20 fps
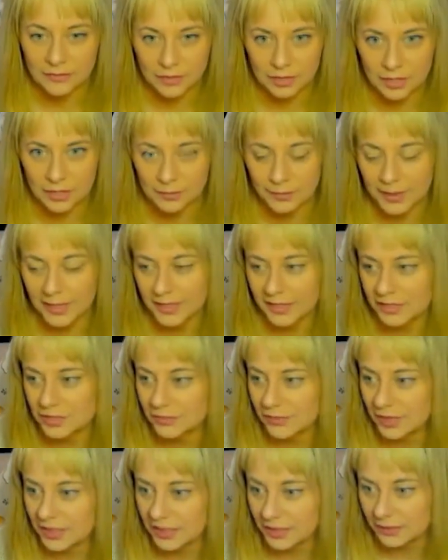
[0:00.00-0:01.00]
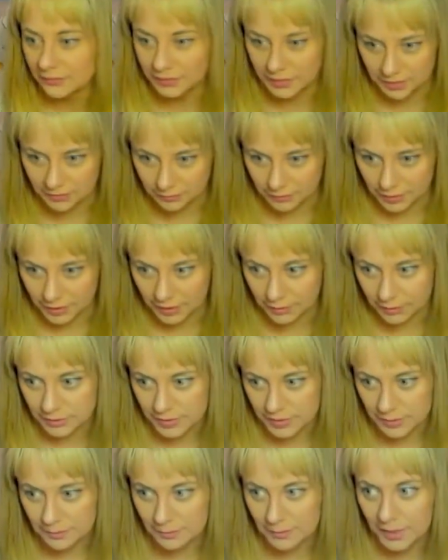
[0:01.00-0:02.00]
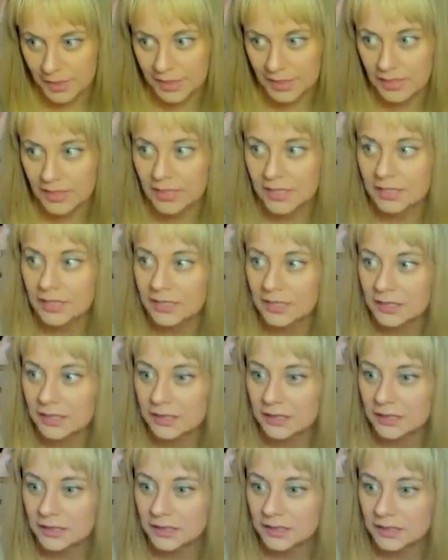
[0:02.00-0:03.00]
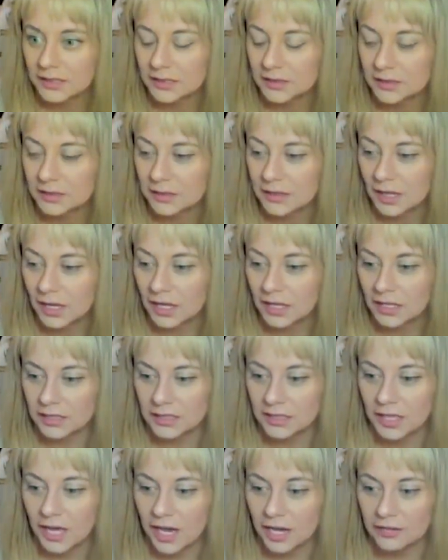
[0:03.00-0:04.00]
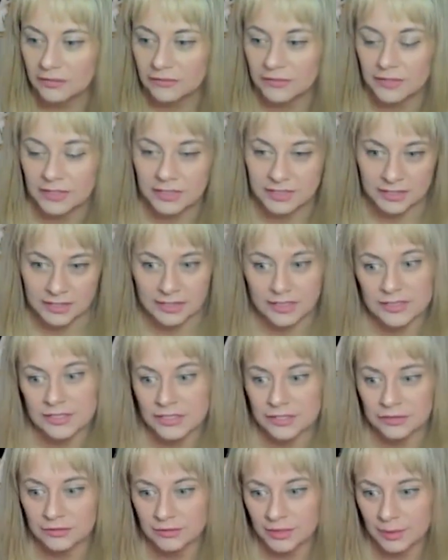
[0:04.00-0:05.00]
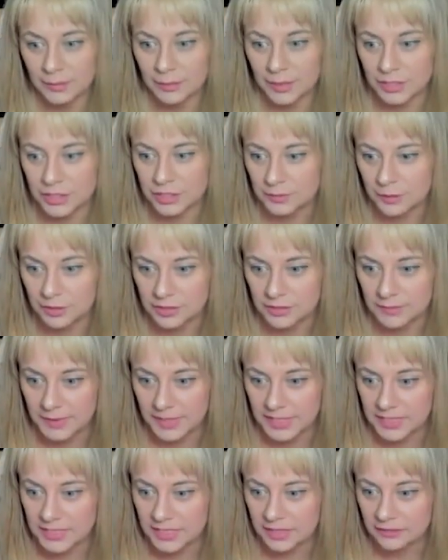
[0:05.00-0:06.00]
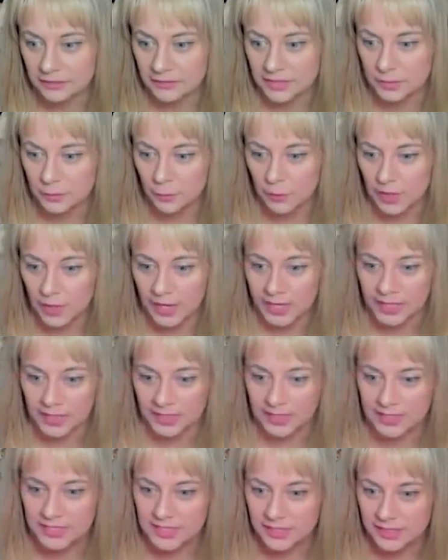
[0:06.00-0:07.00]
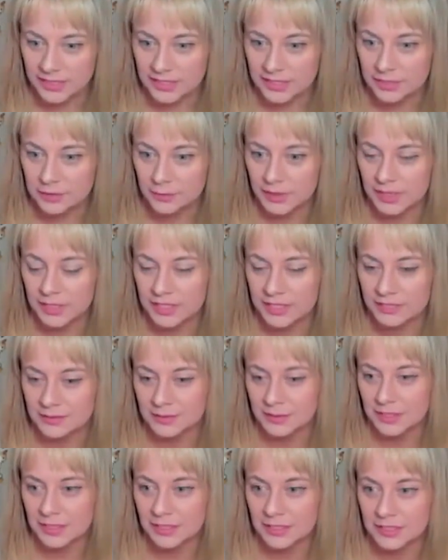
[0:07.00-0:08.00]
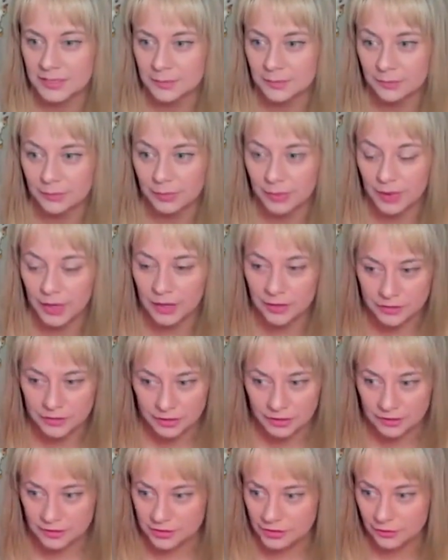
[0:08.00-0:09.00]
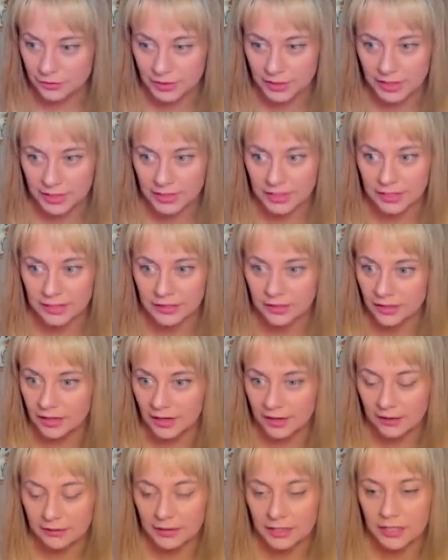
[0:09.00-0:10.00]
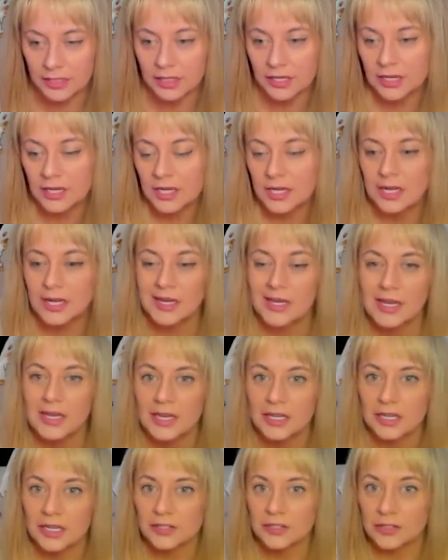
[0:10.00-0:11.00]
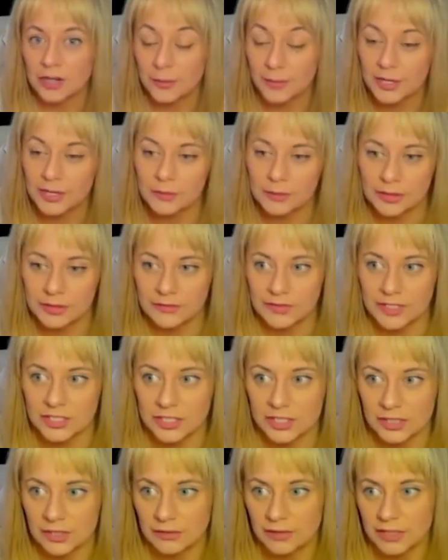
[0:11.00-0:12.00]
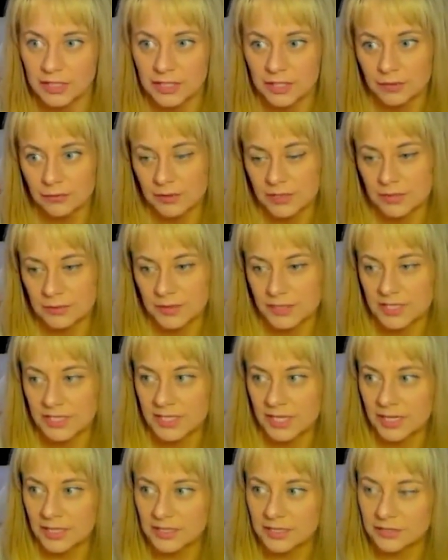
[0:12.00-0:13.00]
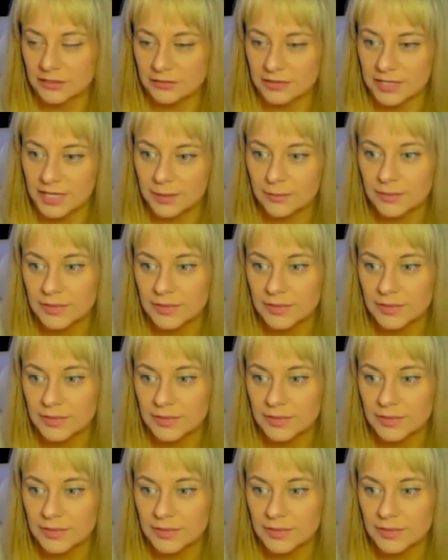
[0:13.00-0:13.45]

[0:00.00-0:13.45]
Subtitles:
lot of mileage, right? Like we're able to make a lot fit into a much smaller space. And the reason why this area is so big is because our dogs are going in here, our Andromeda will eventually go in here once we decide to tame